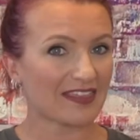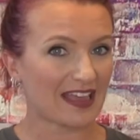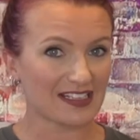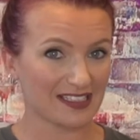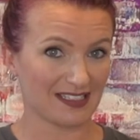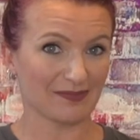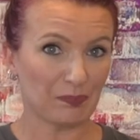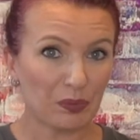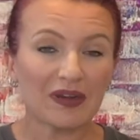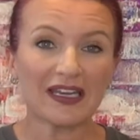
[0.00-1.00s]
that's
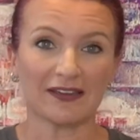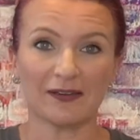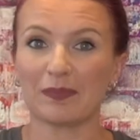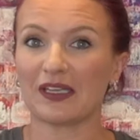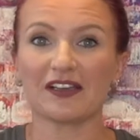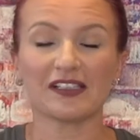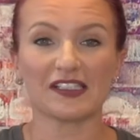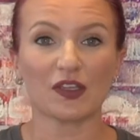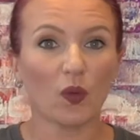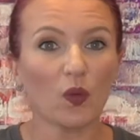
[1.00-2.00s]
brilliant because
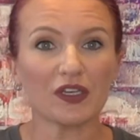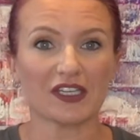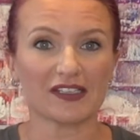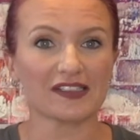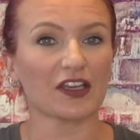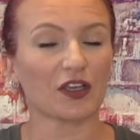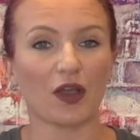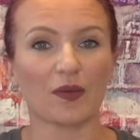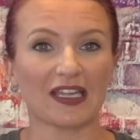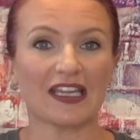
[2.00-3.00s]
the audience are
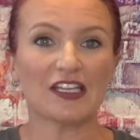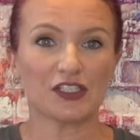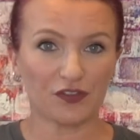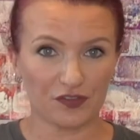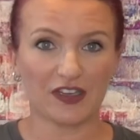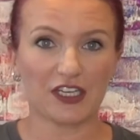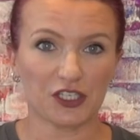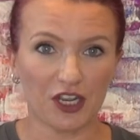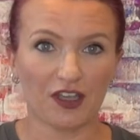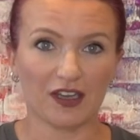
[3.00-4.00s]
going to
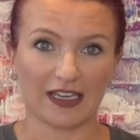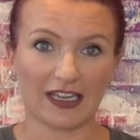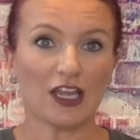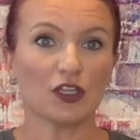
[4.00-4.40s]
finish early.